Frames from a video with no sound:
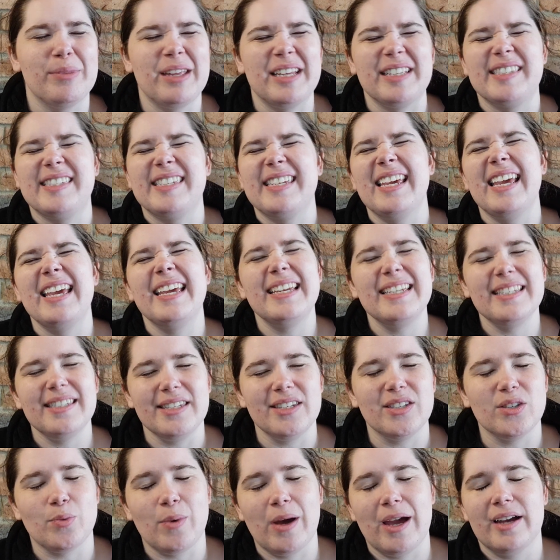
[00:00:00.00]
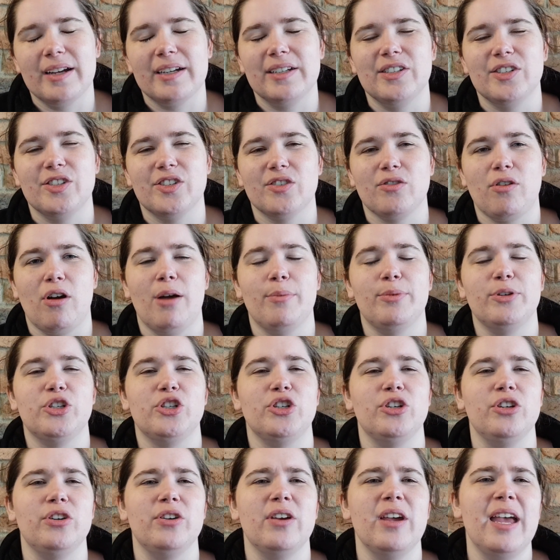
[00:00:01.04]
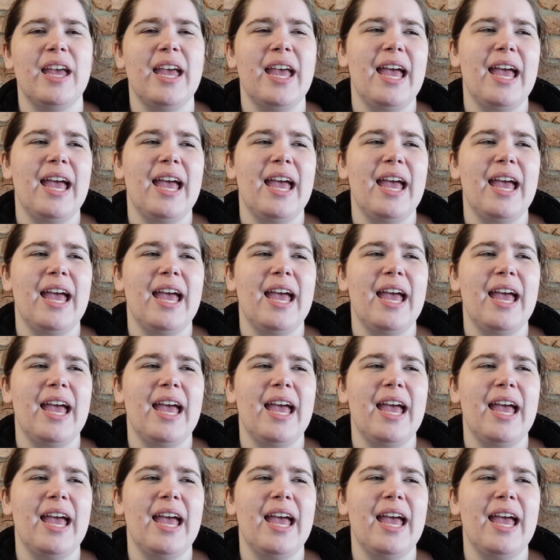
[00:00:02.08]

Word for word: That's the easiest way I can describe it to you.